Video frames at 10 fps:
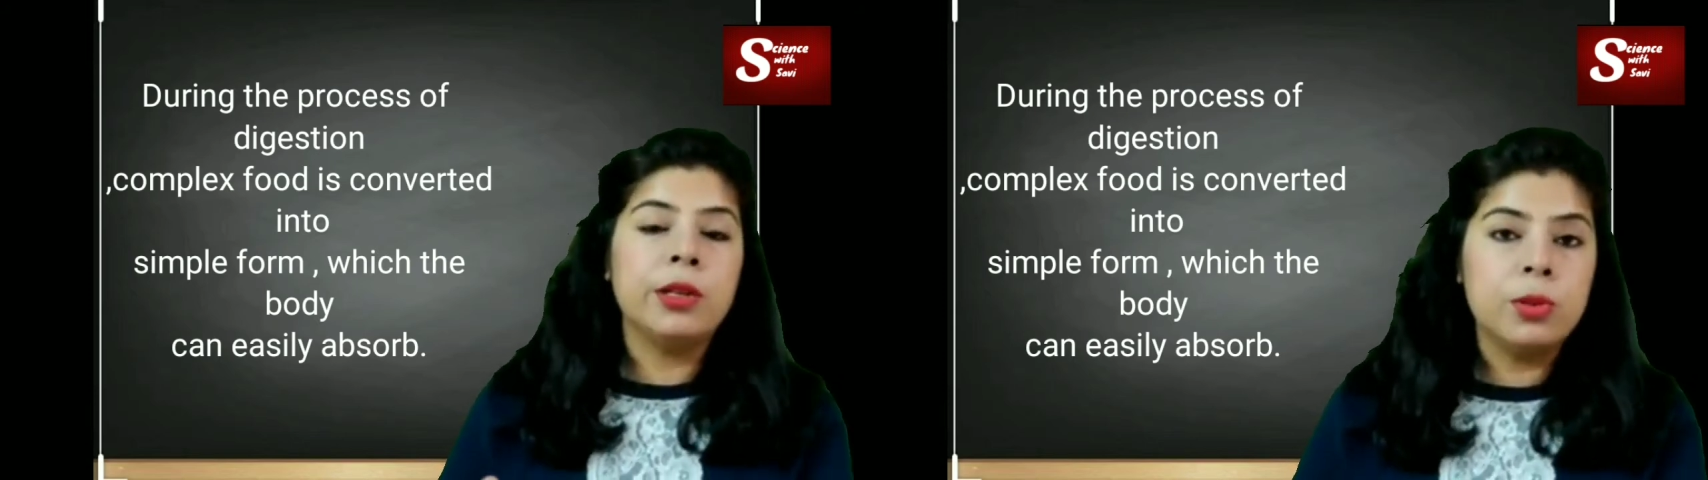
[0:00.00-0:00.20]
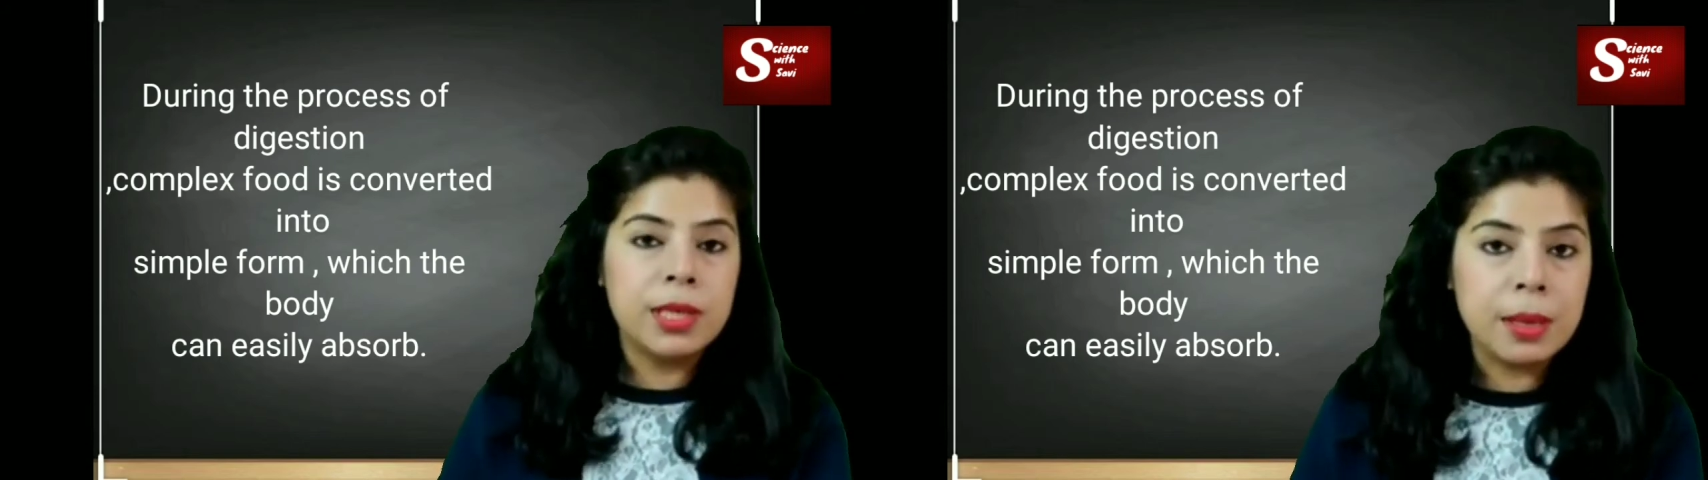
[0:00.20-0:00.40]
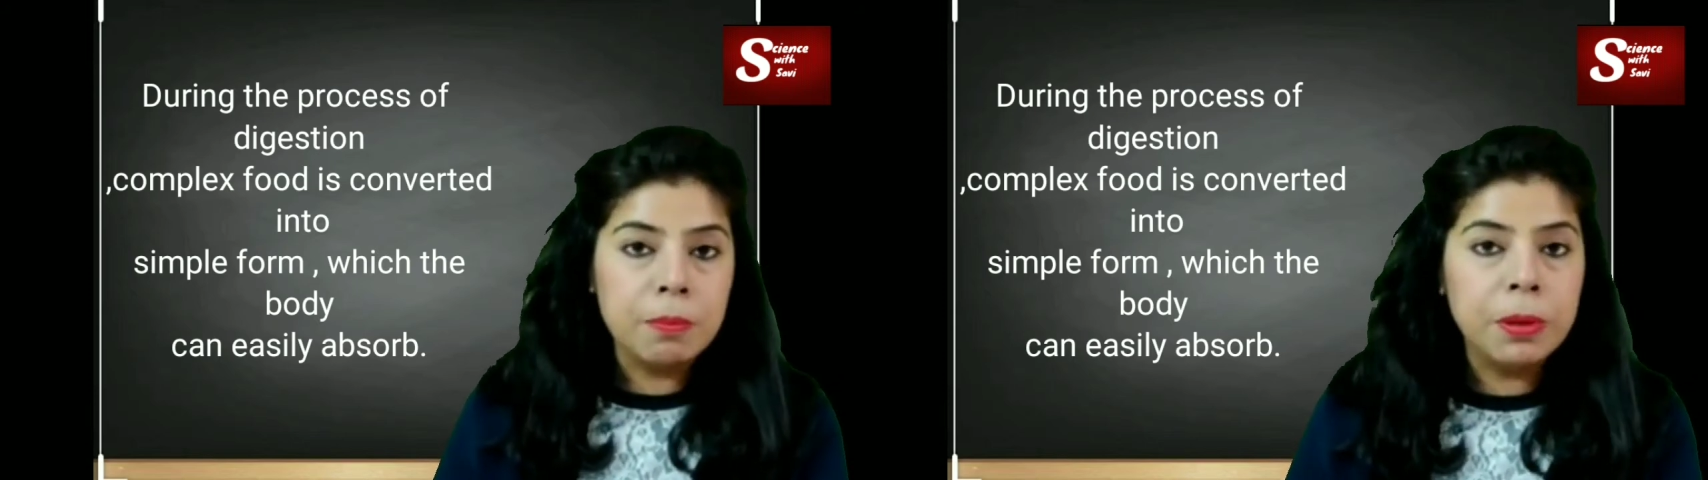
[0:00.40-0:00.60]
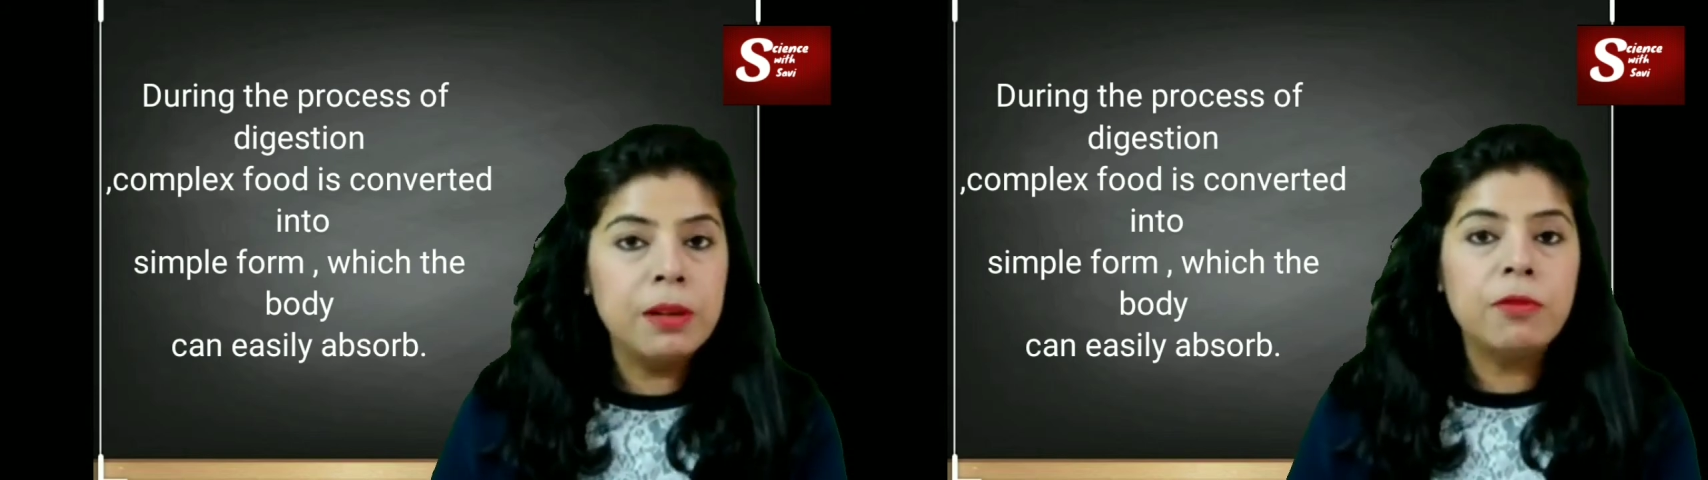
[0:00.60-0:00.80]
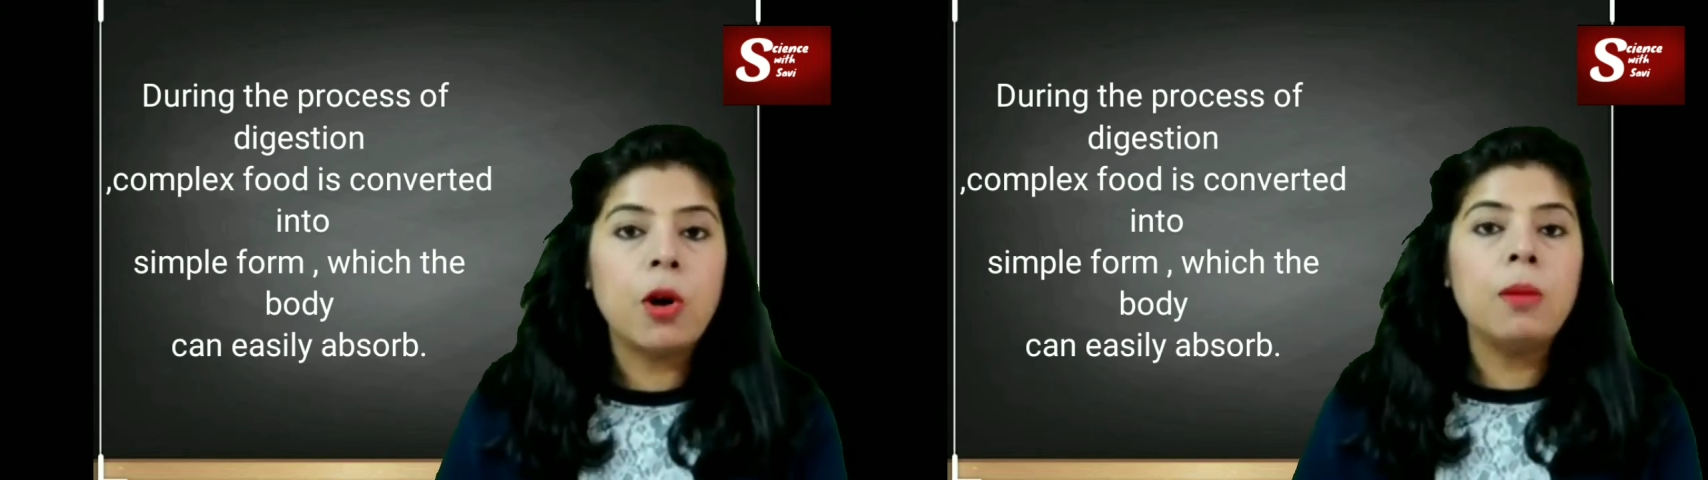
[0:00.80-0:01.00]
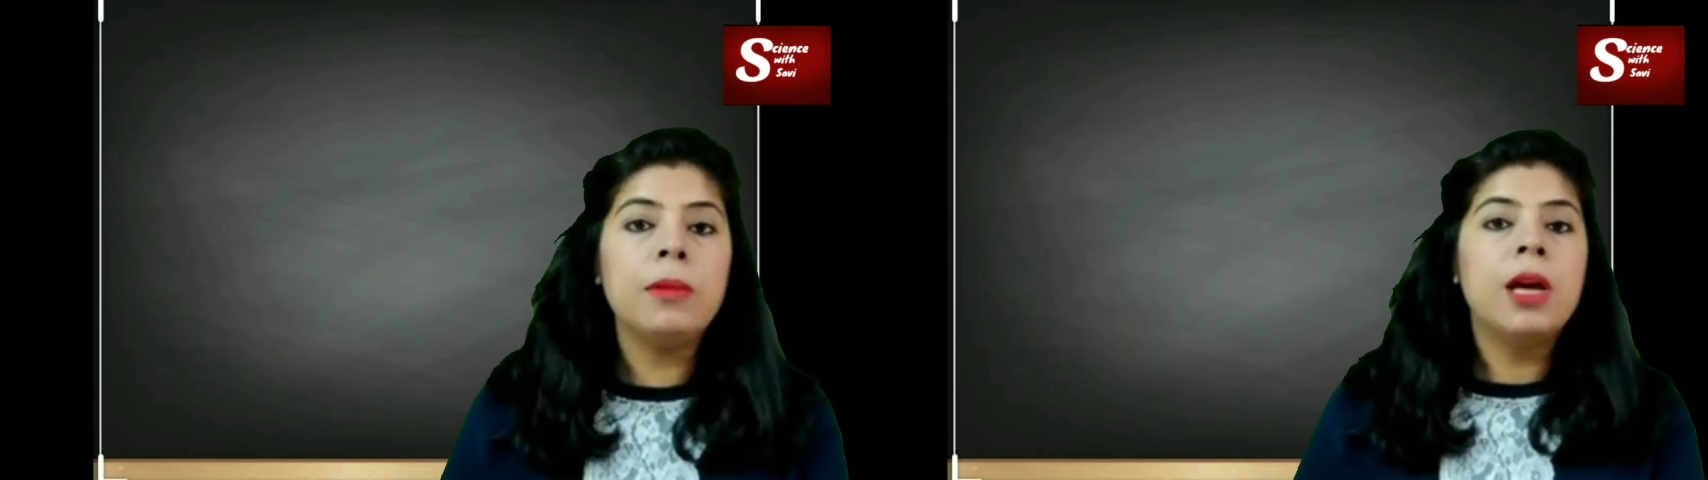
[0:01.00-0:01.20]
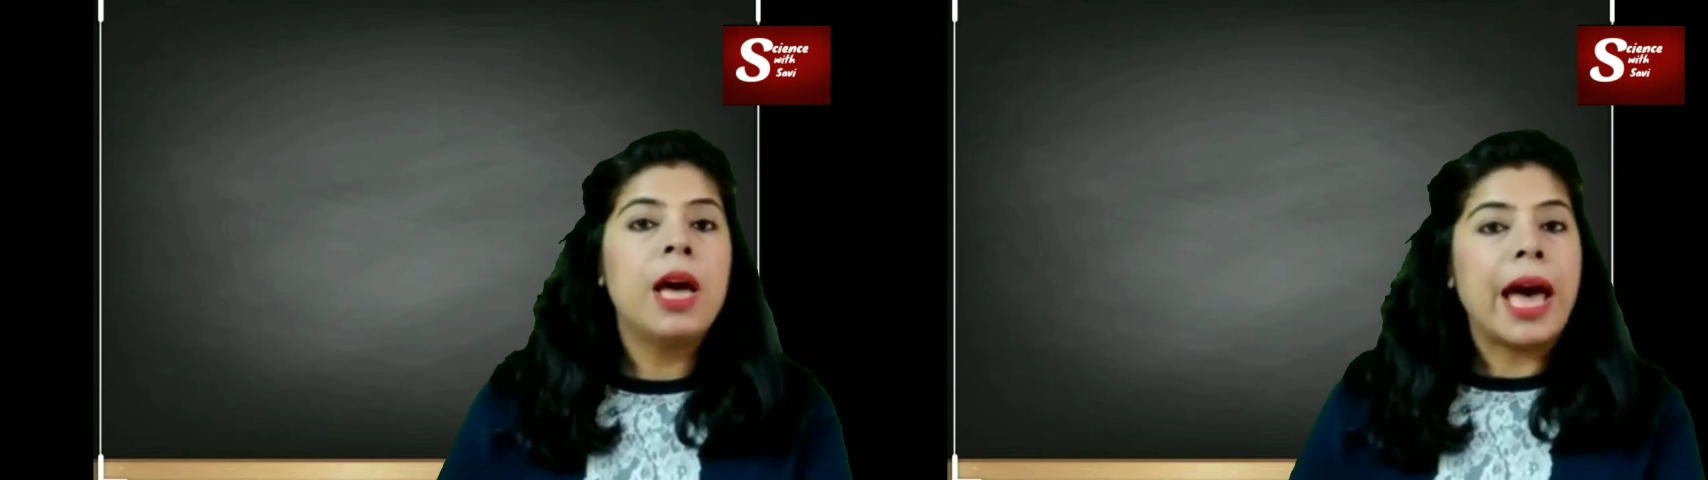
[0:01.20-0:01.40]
into simple form,